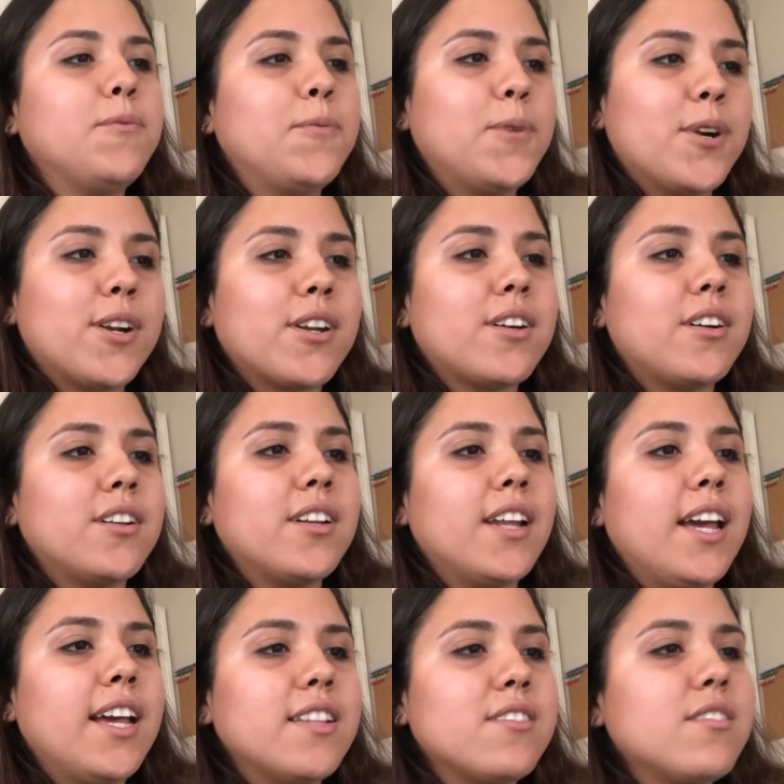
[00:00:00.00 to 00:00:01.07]
work on
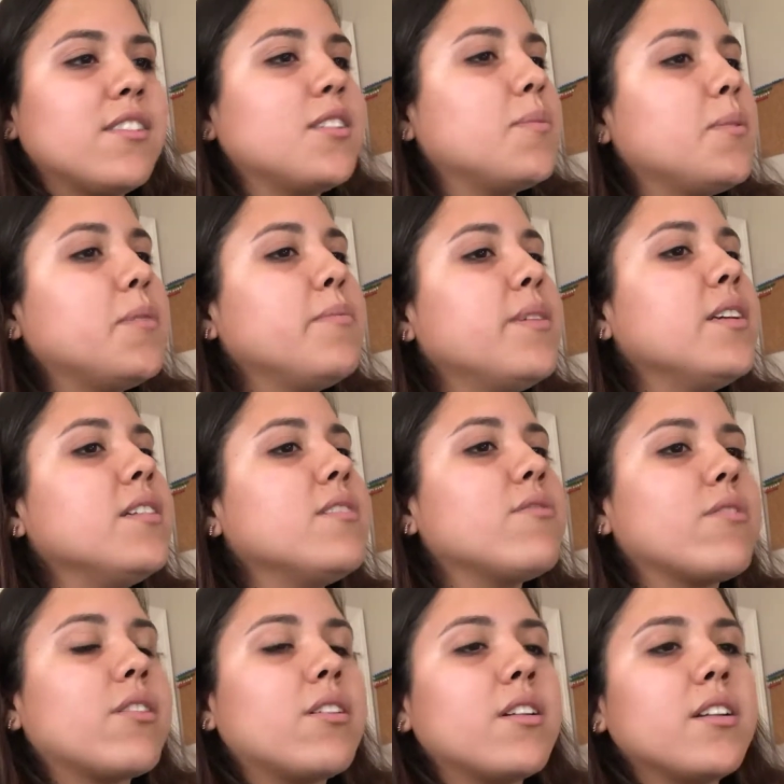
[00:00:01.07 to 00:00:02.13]
hands on experiments
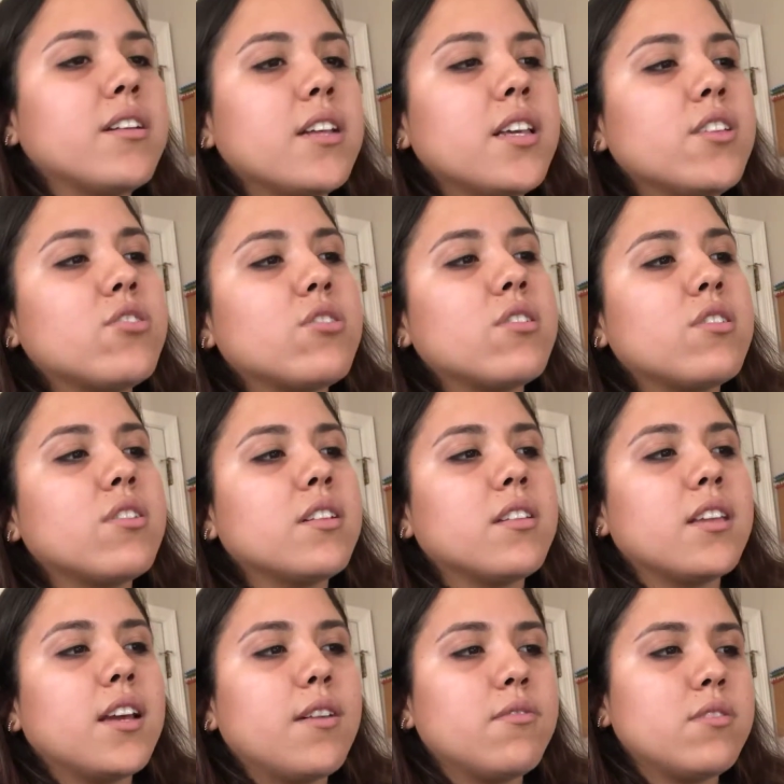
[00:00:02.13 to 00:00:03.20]
regarding nature and
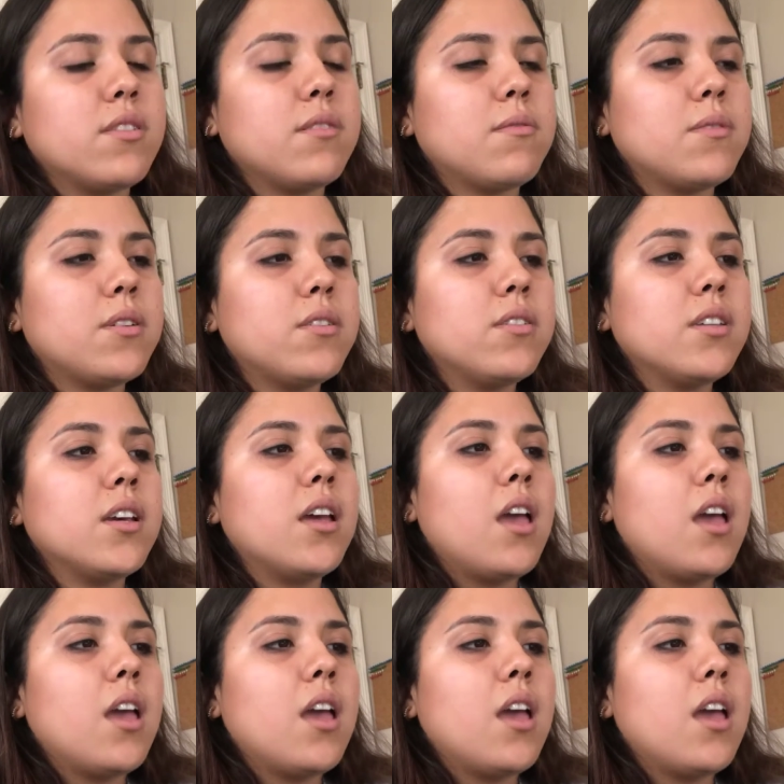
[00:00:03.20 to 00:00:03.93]
the outside world.